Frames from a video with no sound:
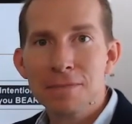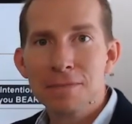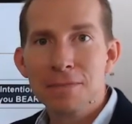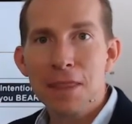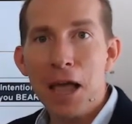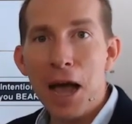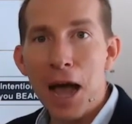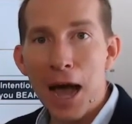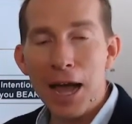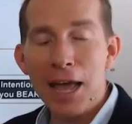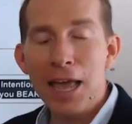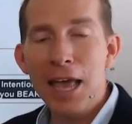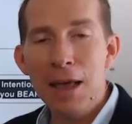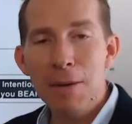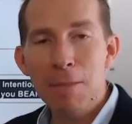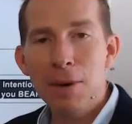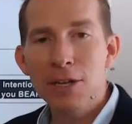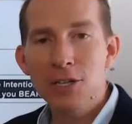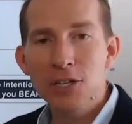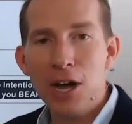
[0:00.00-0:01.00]
I hate
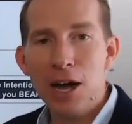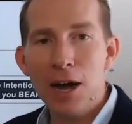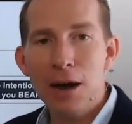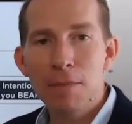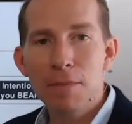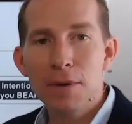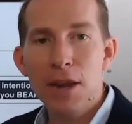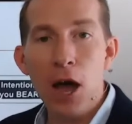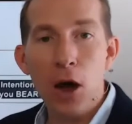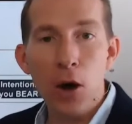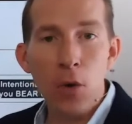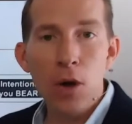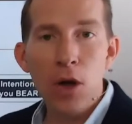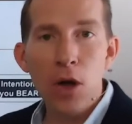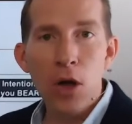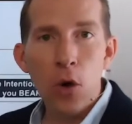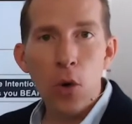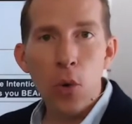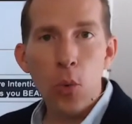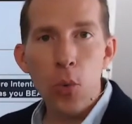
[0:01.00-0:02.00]
my job. Now,
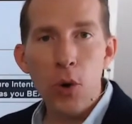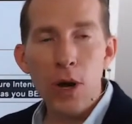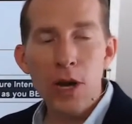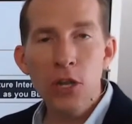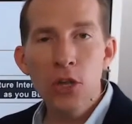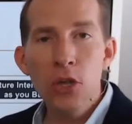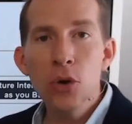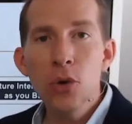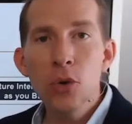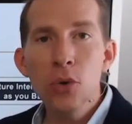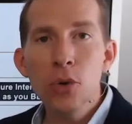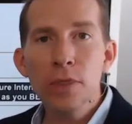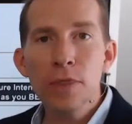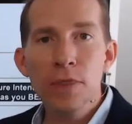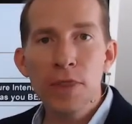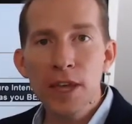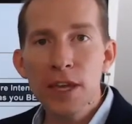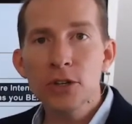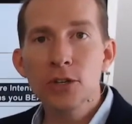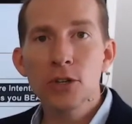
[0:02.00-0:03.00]
when you
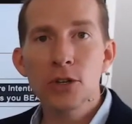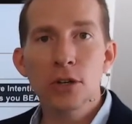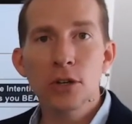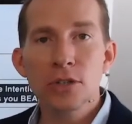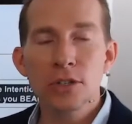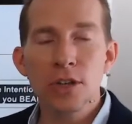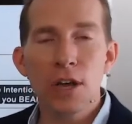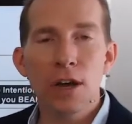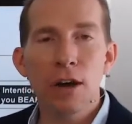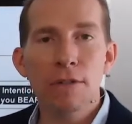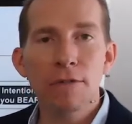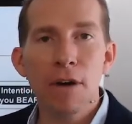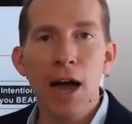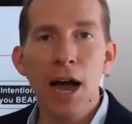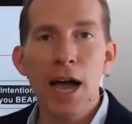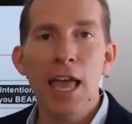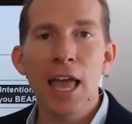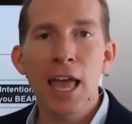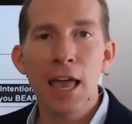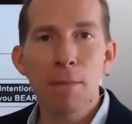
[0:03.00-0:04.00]
think to yourself,
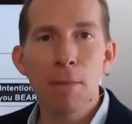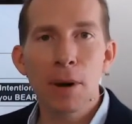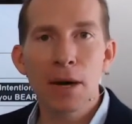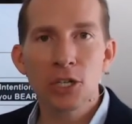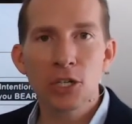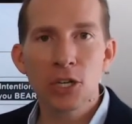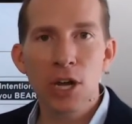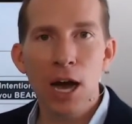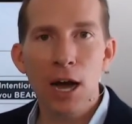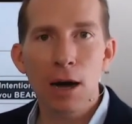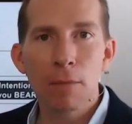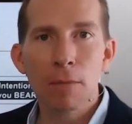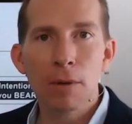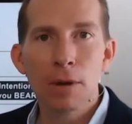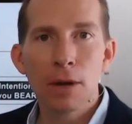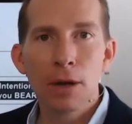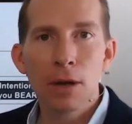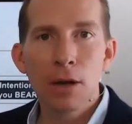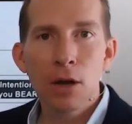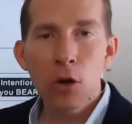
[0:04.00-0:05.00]
I hate my job,
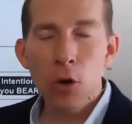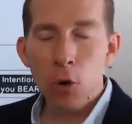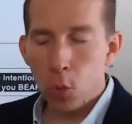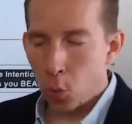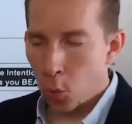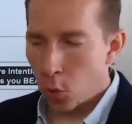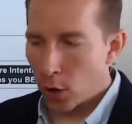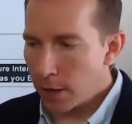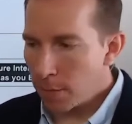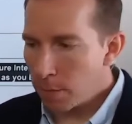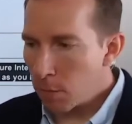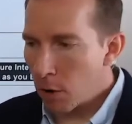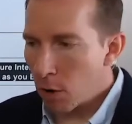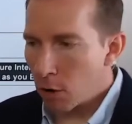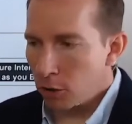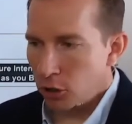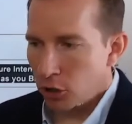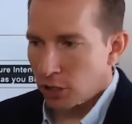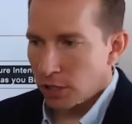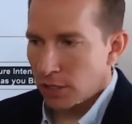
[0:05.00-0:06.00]
what
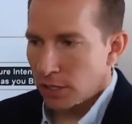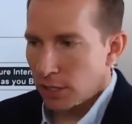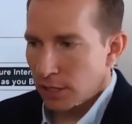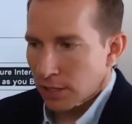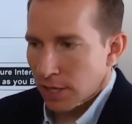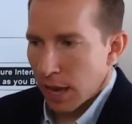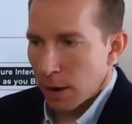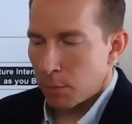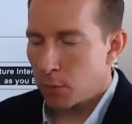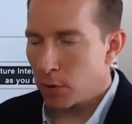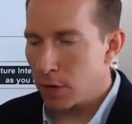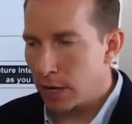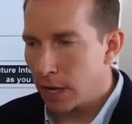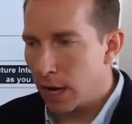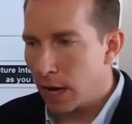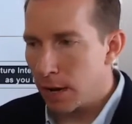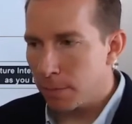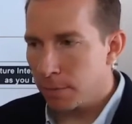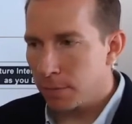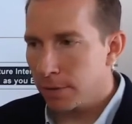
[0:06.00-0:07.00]
emotion does that bring
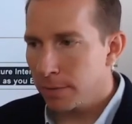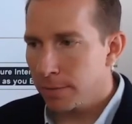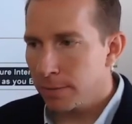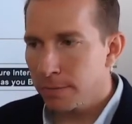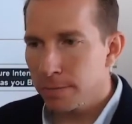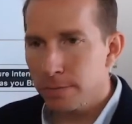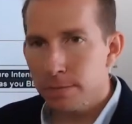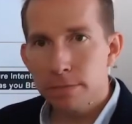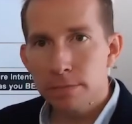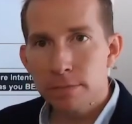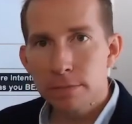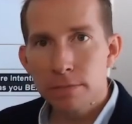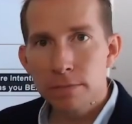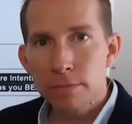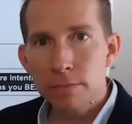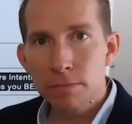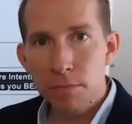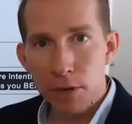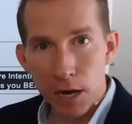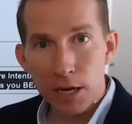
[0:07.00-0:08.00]
up?
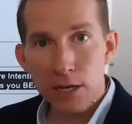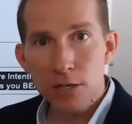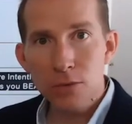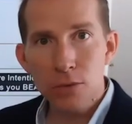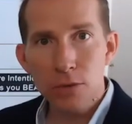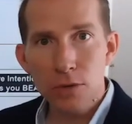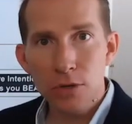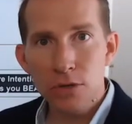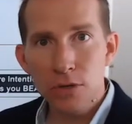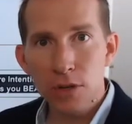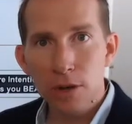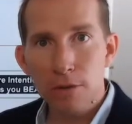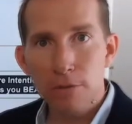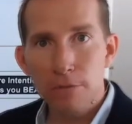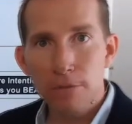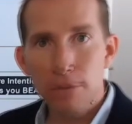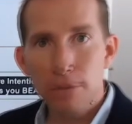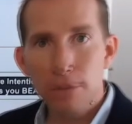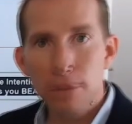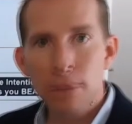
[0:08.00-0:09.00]
Be honest with yourself.
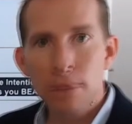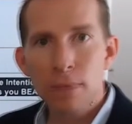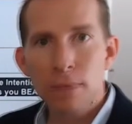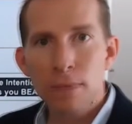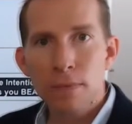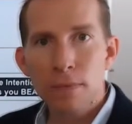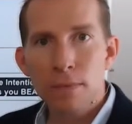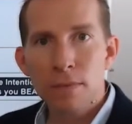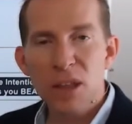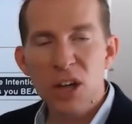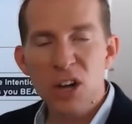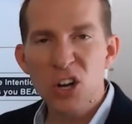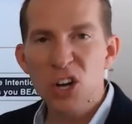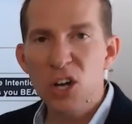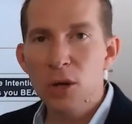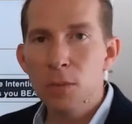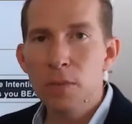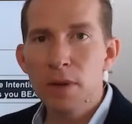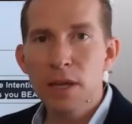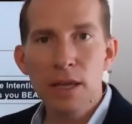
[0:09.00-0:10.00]
Now, it
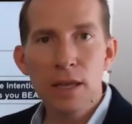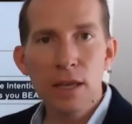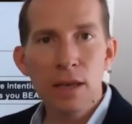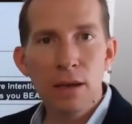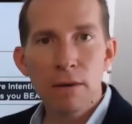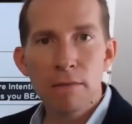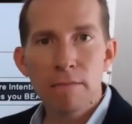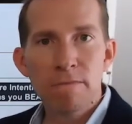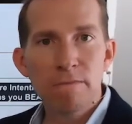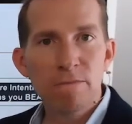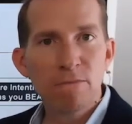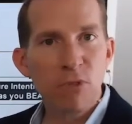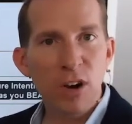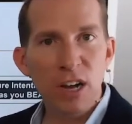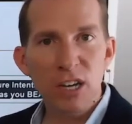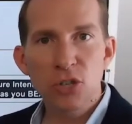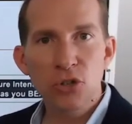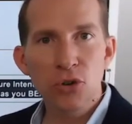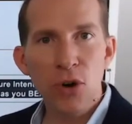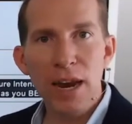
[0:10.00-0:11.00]
could be
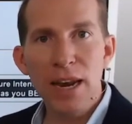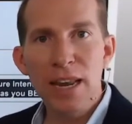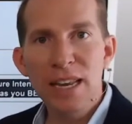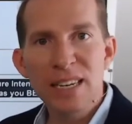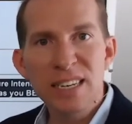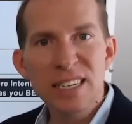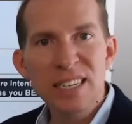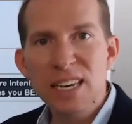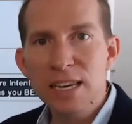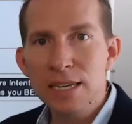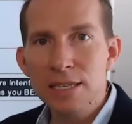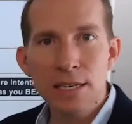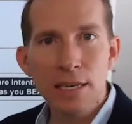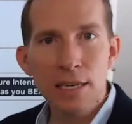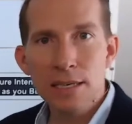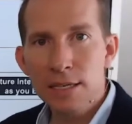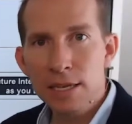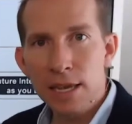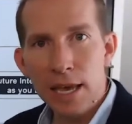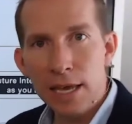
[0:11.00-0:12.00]
frustrated,
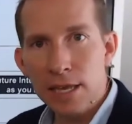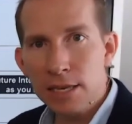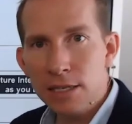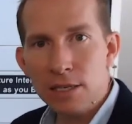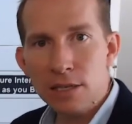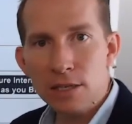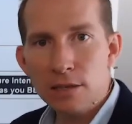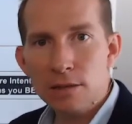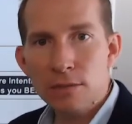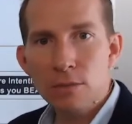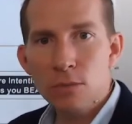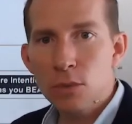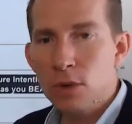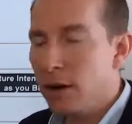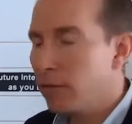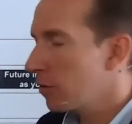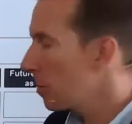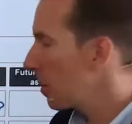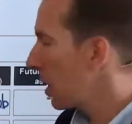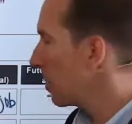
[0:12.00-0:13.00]
discontent, whatever it might